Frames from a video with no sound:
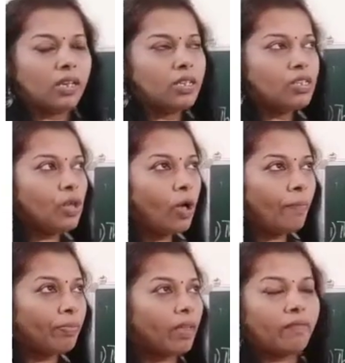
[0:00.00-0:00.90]

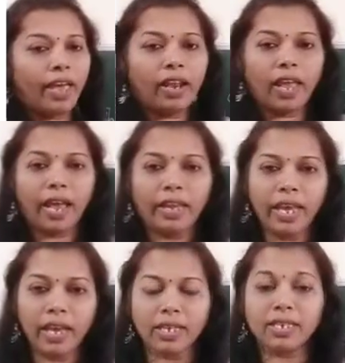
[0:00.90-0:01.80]
So when
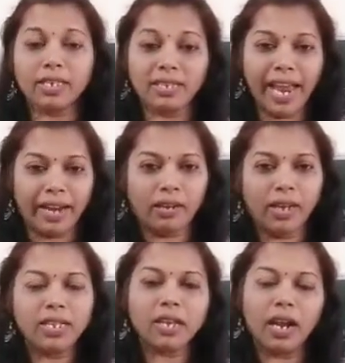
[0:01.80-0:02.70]
any state
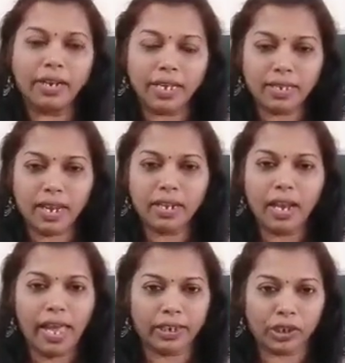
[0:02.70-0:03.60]
is contesting
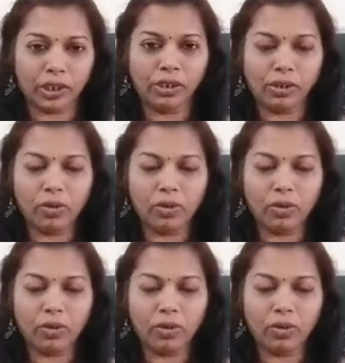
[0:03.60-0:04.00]
the election,